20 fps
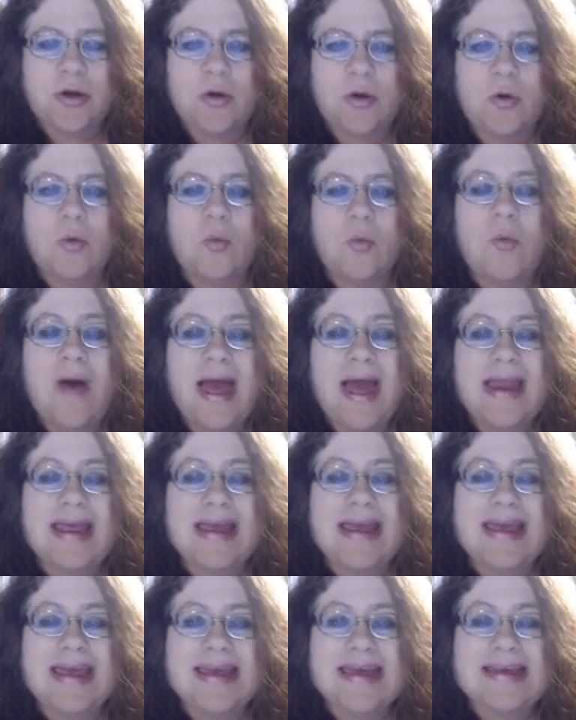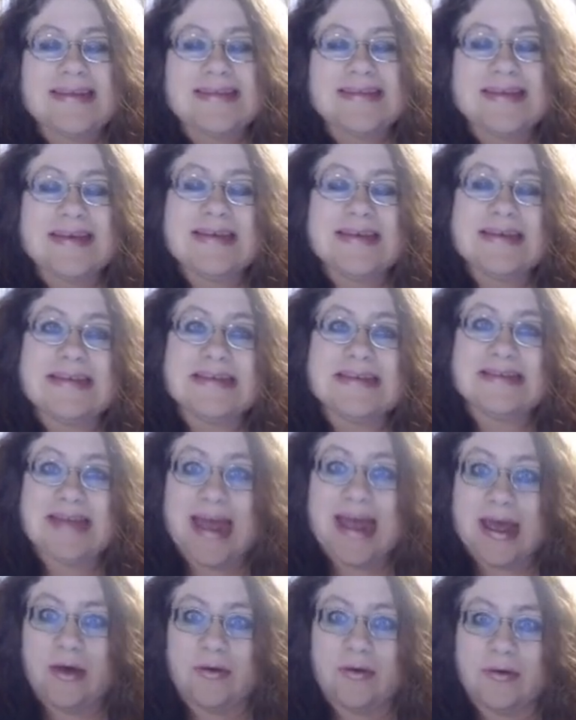What is
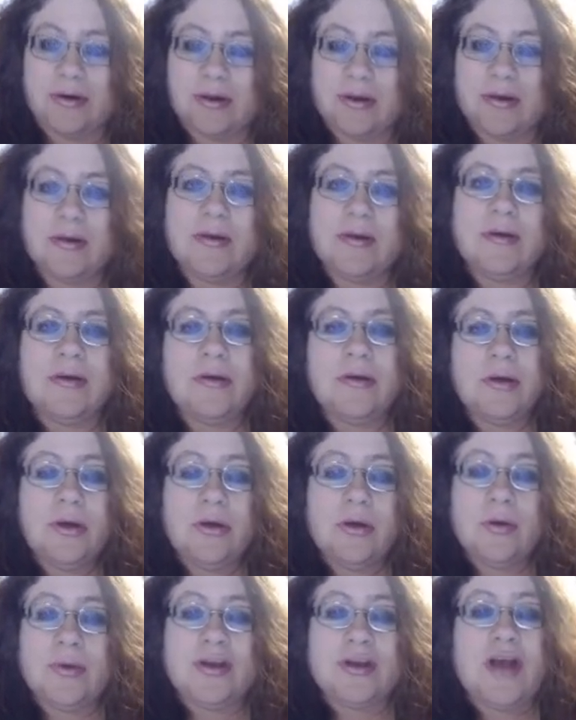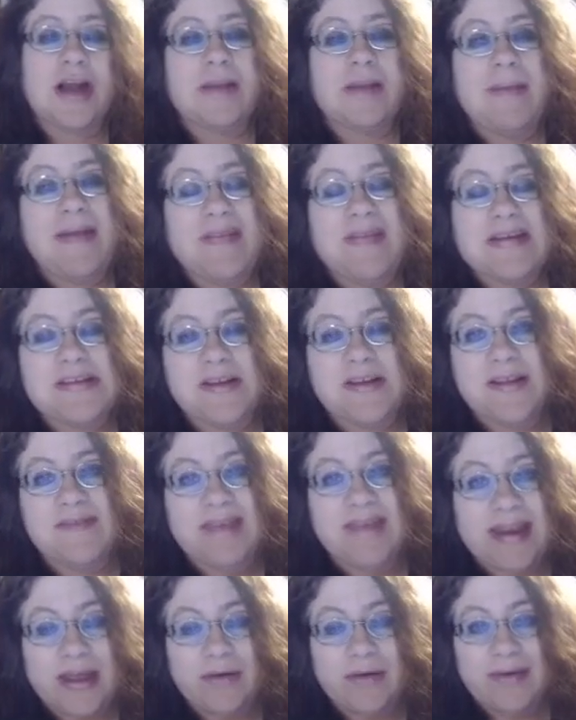sound? We talked about this on the
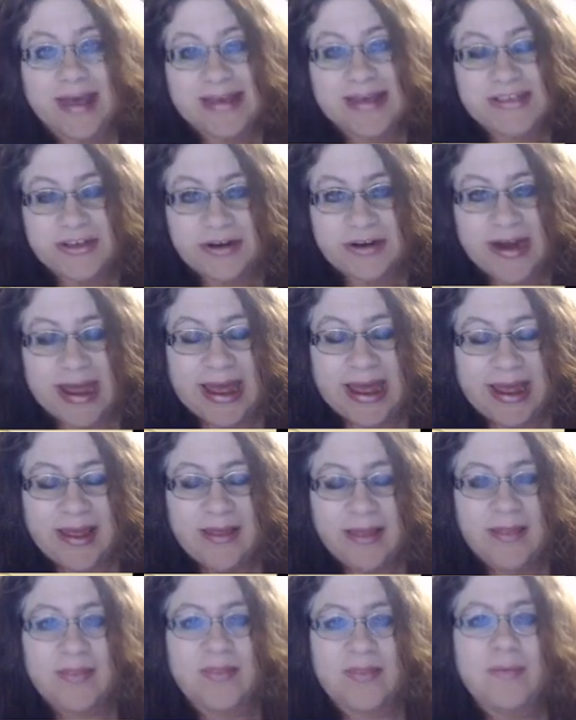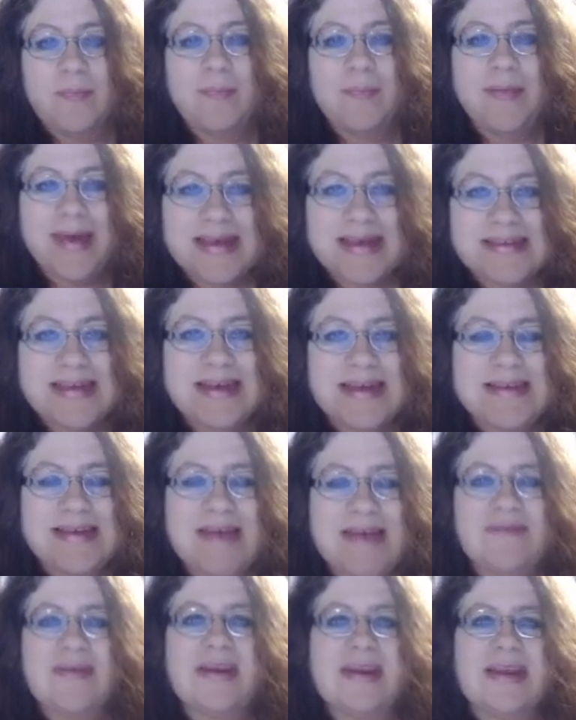video yesterday. The basic
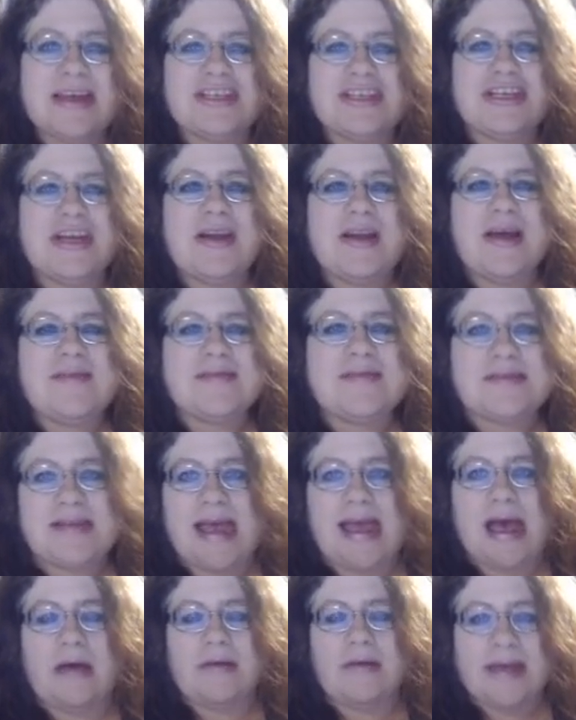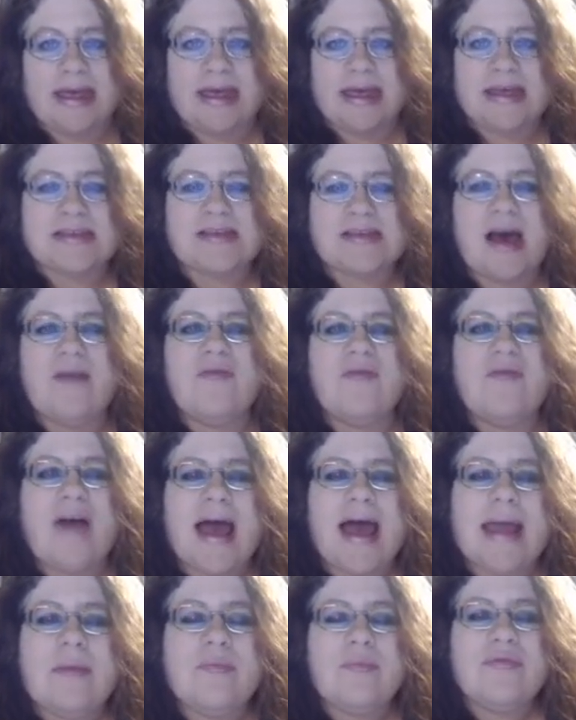definition of sound is a
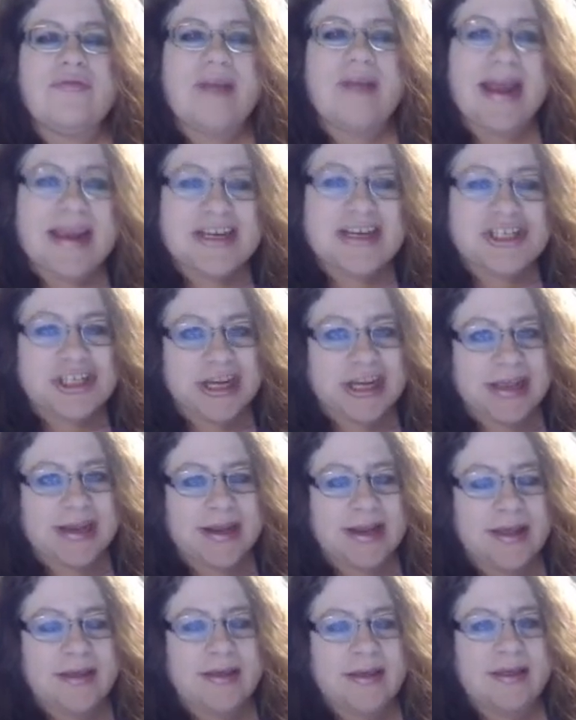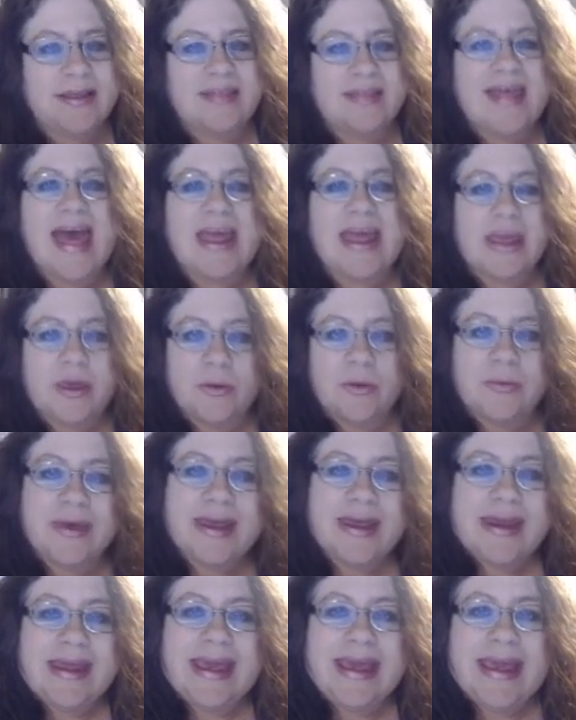vibration that you
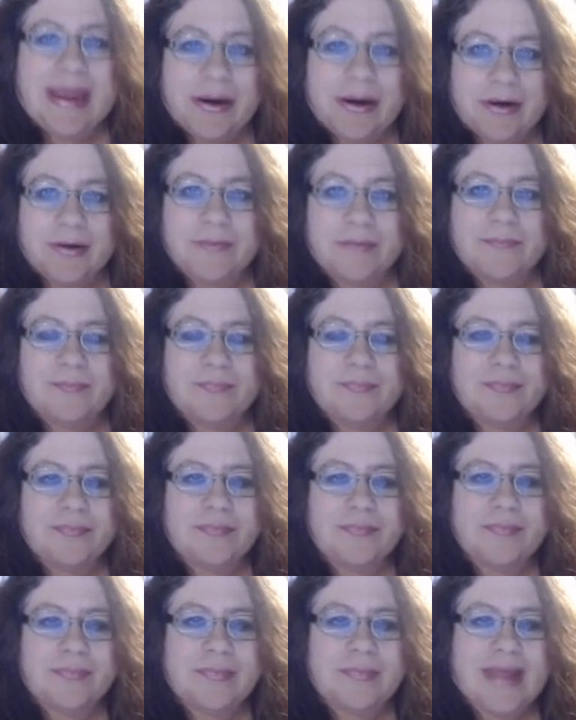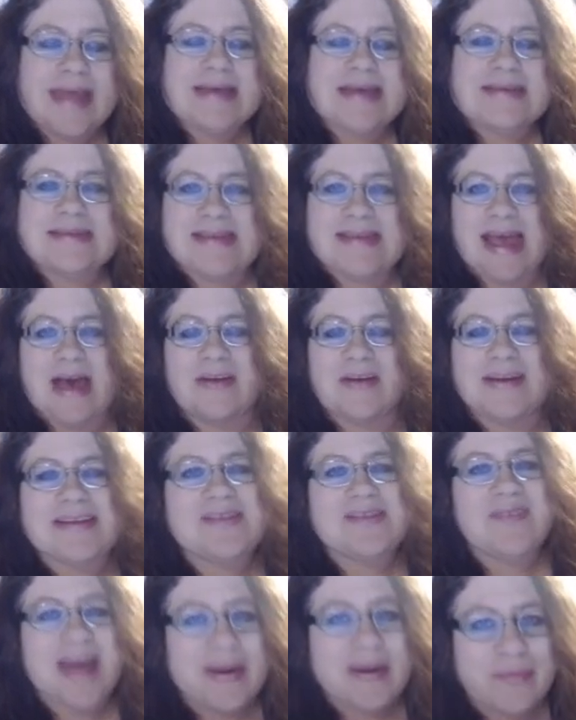can hear. Sound
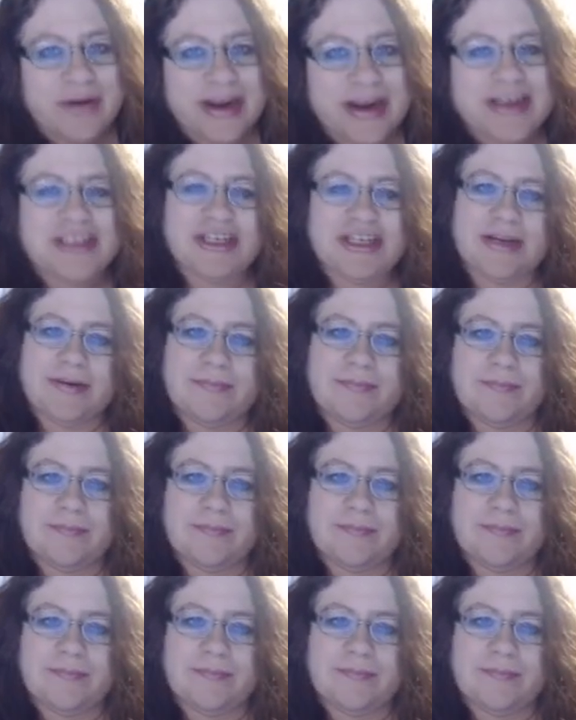is vibration.